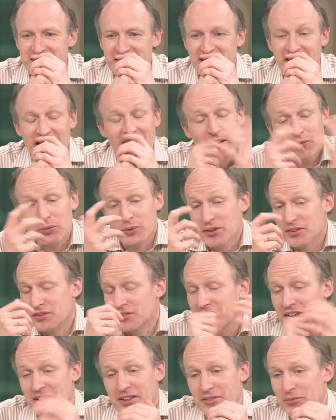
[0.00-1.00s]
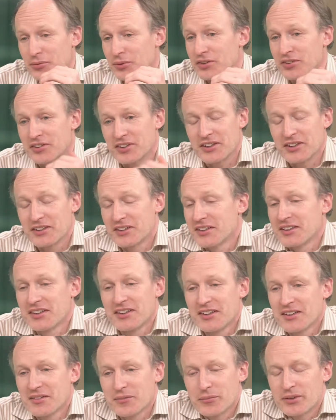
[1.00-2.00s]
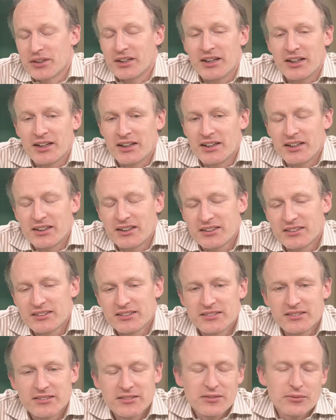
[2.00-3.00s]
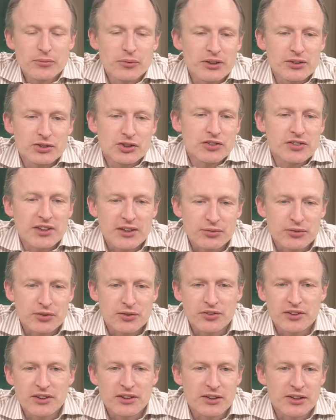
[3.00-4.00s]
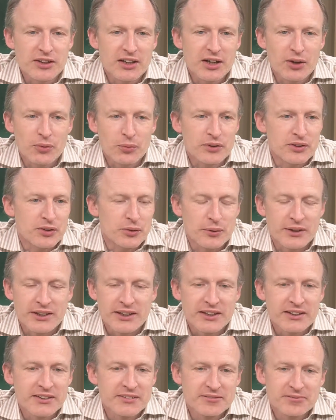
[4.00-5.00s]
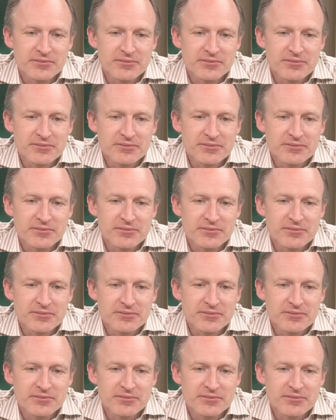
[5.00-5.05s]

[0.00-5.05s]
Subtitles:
Yeah, we'll see. We'll see. But we'll just have to see how we're doing.